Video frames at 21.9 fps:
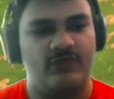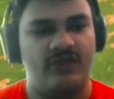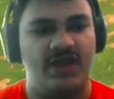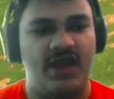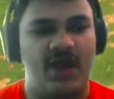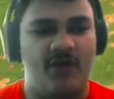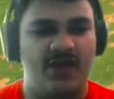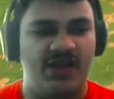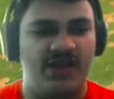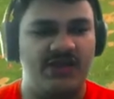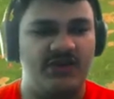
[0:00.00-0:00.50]

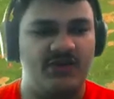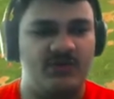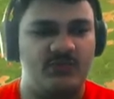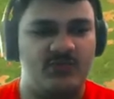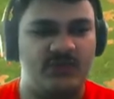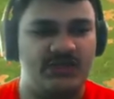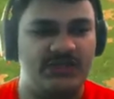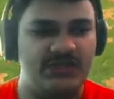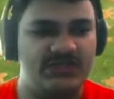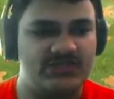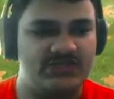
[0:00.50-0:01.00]
now, I don't
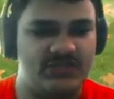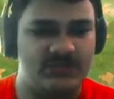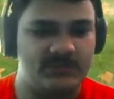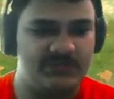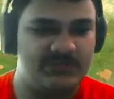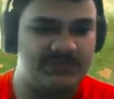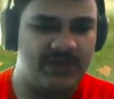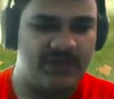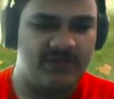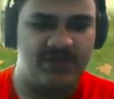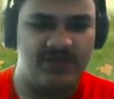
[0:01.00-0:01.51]
really seem
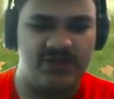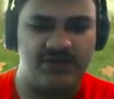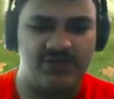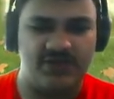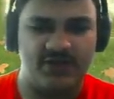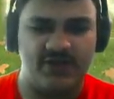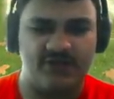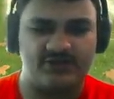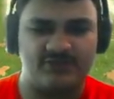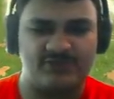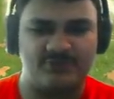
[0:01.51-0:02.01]
to have
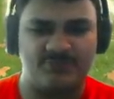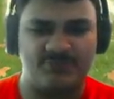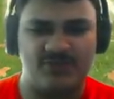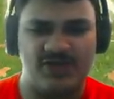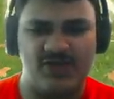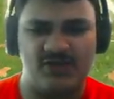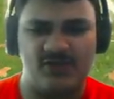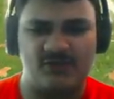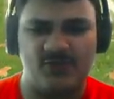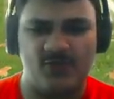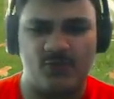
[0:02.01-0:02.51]
anything else
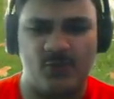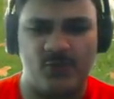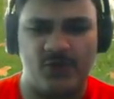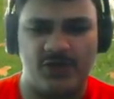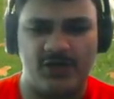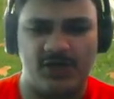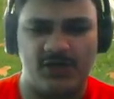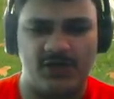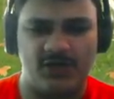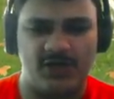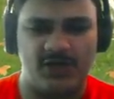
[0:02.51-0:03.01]
planned for
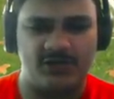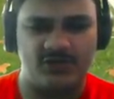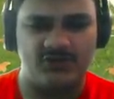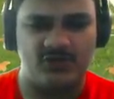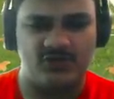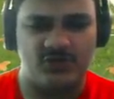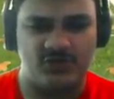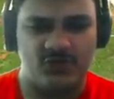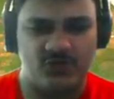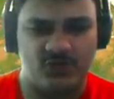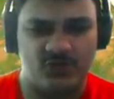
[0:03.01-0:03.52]
what I'd like
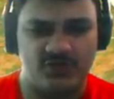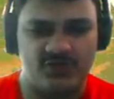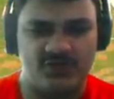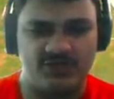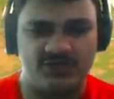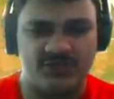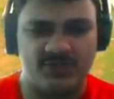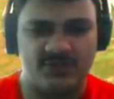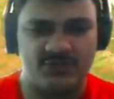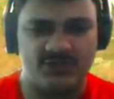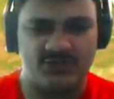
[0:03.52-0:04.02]
to do in
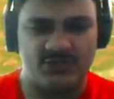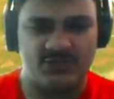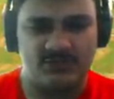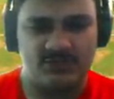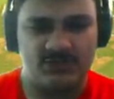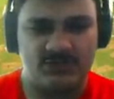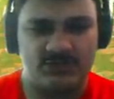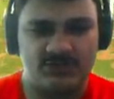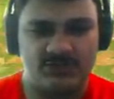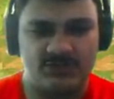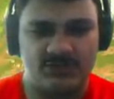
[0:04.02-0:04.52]
this episode,
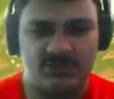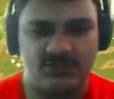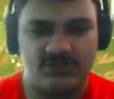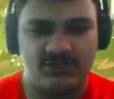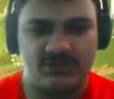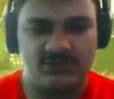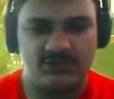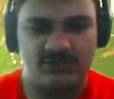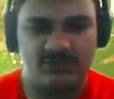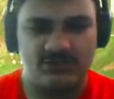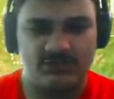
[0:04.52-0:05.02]
but
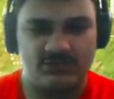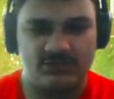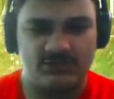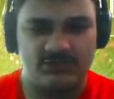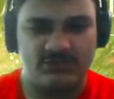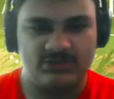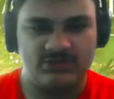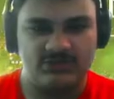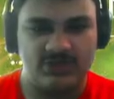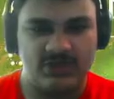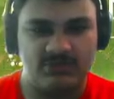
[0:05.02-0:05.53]

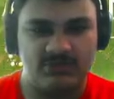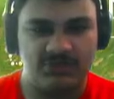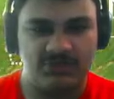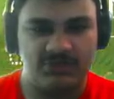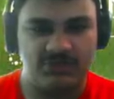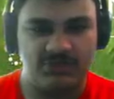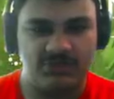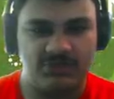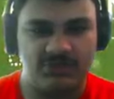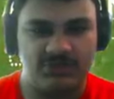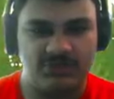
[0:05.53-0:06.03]
it's just time
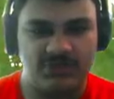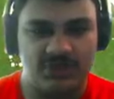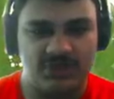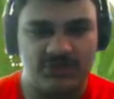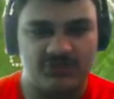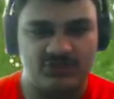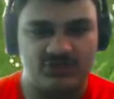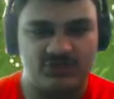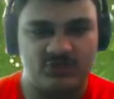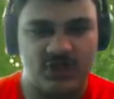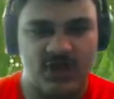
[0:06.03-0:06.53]
to get
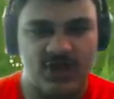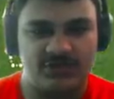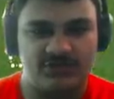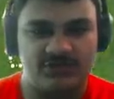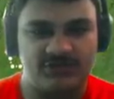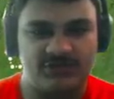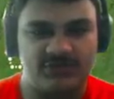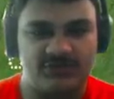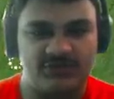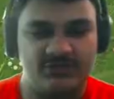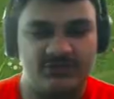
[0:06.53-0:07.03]

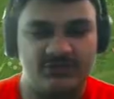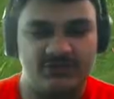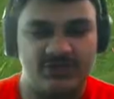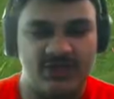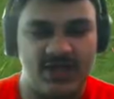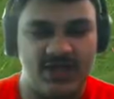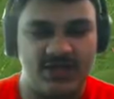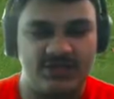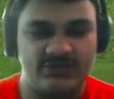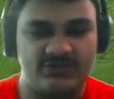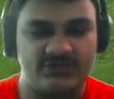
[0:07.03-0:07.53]
distracted,
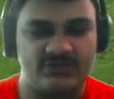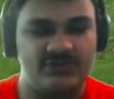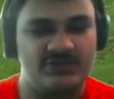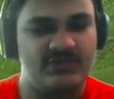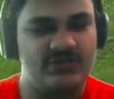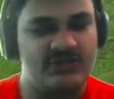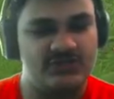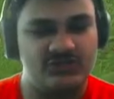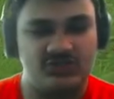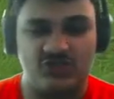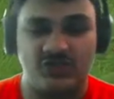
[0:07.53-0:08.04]
dance,
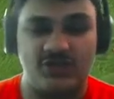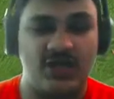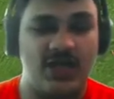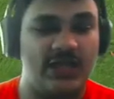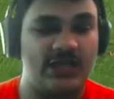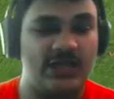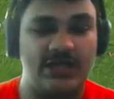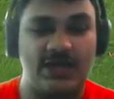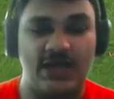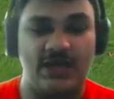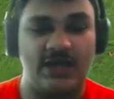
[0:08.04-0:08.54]

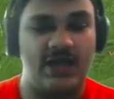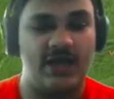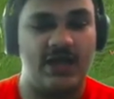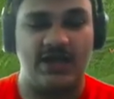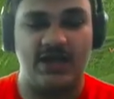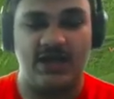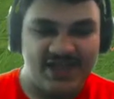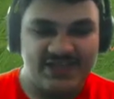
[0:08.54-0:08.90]
Shakala.